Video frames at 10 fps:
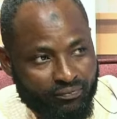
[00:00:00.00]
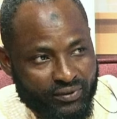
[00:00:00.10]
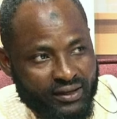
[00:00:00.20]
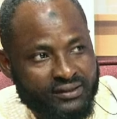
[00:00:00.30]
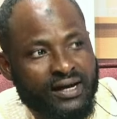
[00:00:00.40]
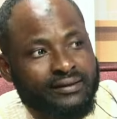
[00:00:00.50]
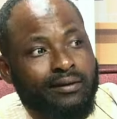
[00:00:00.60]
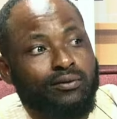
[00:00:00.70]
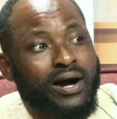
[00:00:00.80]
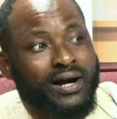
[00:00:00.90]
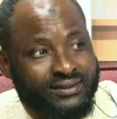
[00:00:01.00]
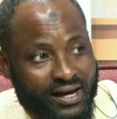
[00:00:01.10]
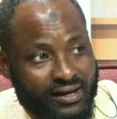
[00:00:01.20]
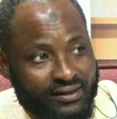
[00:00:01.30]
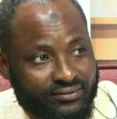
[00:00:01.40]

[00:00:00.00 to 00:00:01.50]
Satan no akasa.